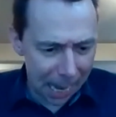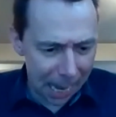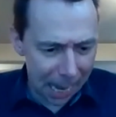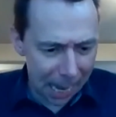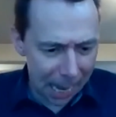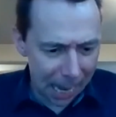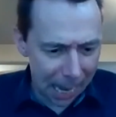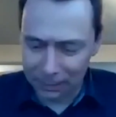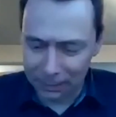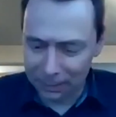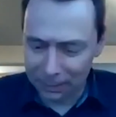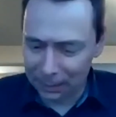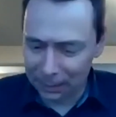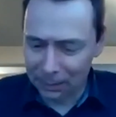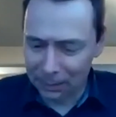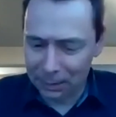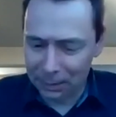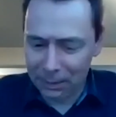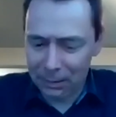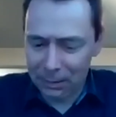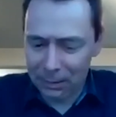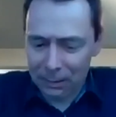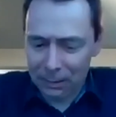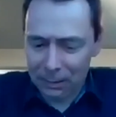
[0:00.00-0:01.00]

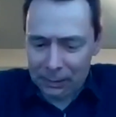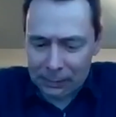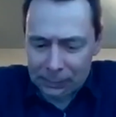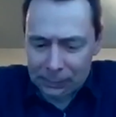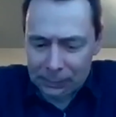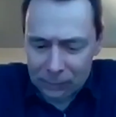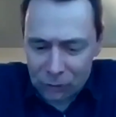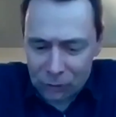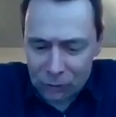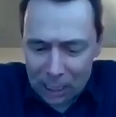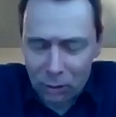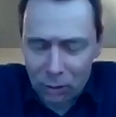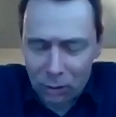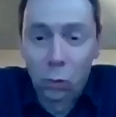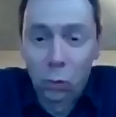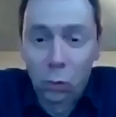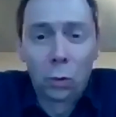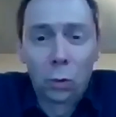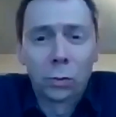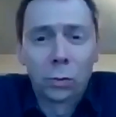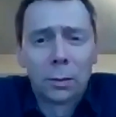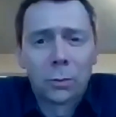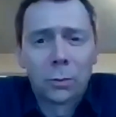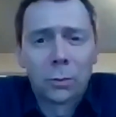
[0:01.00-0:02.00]
the second
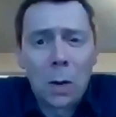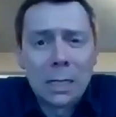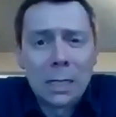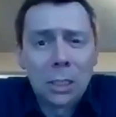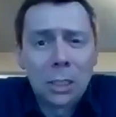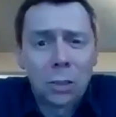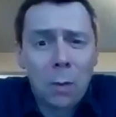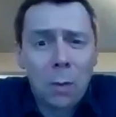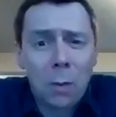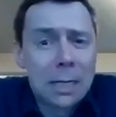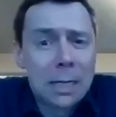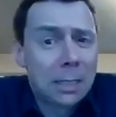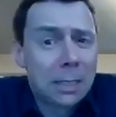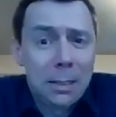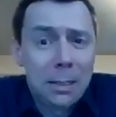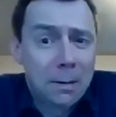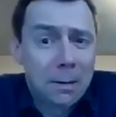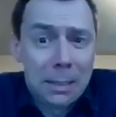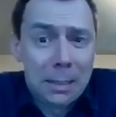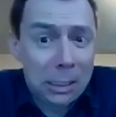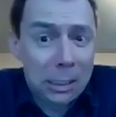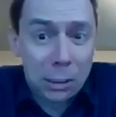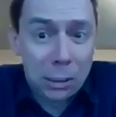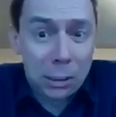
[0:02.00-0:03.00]
quarter of 2020,
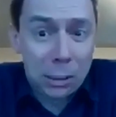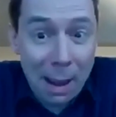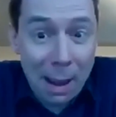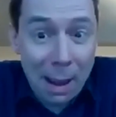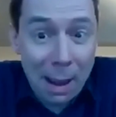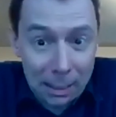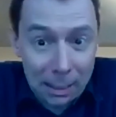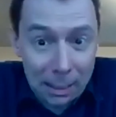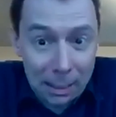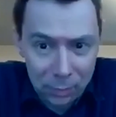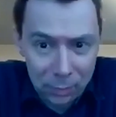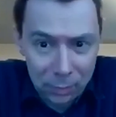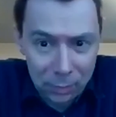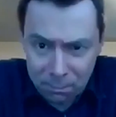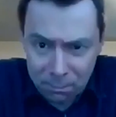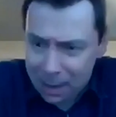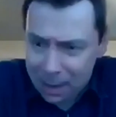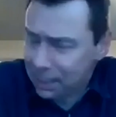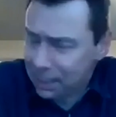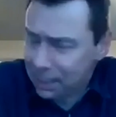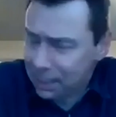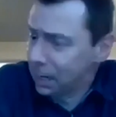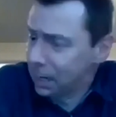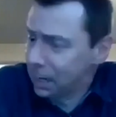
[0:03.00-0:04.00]
you'd expect government
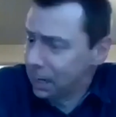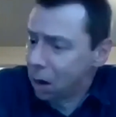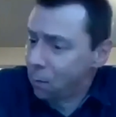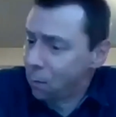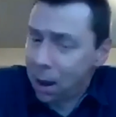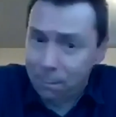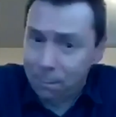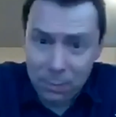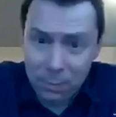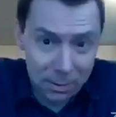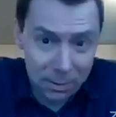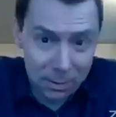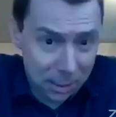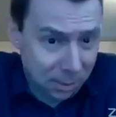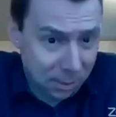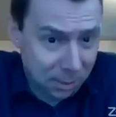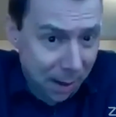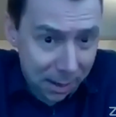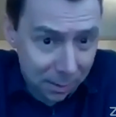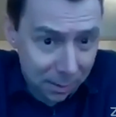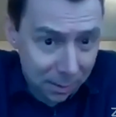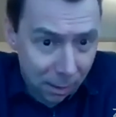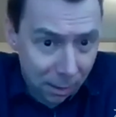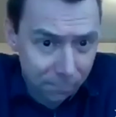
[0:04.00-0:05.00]
spending to go up. You'd
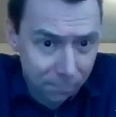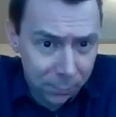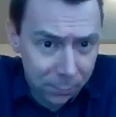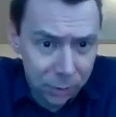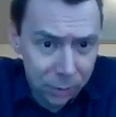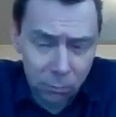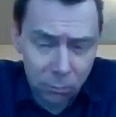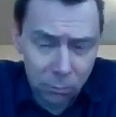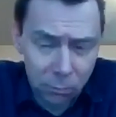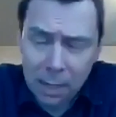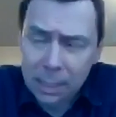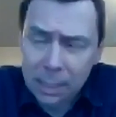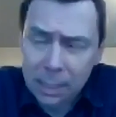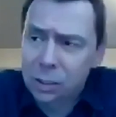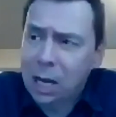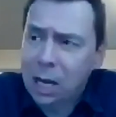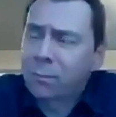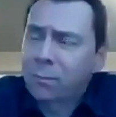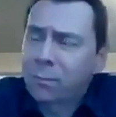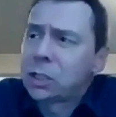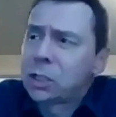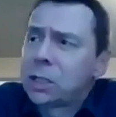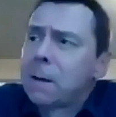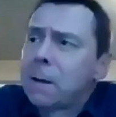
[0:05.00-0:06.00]
expect the government to run a
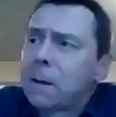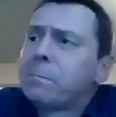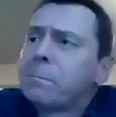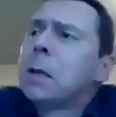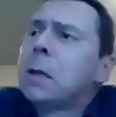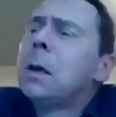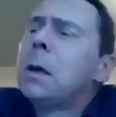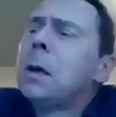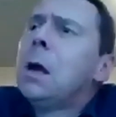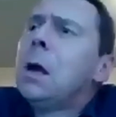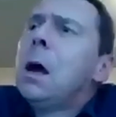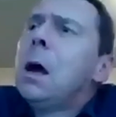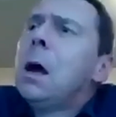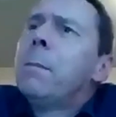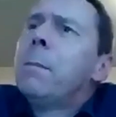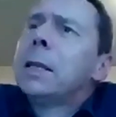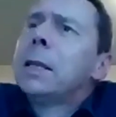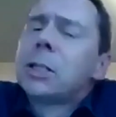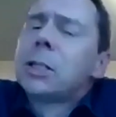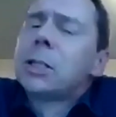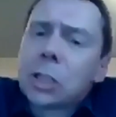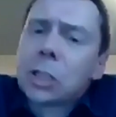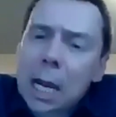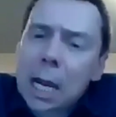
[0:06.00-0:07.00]
deficit.
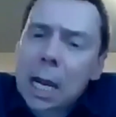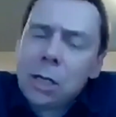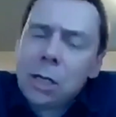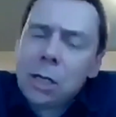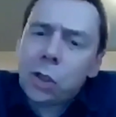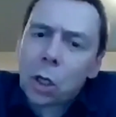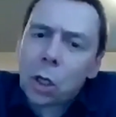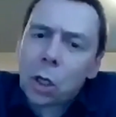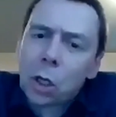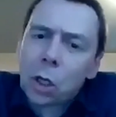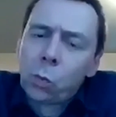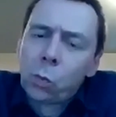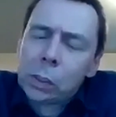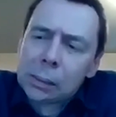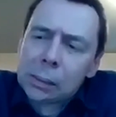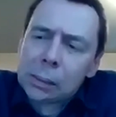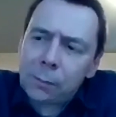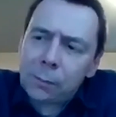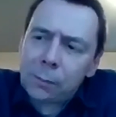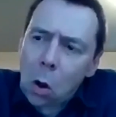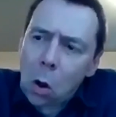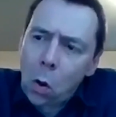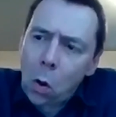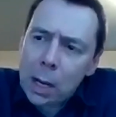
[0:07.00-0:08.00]
There's a danger that we
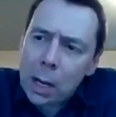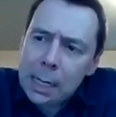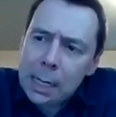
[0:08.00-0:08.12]
have got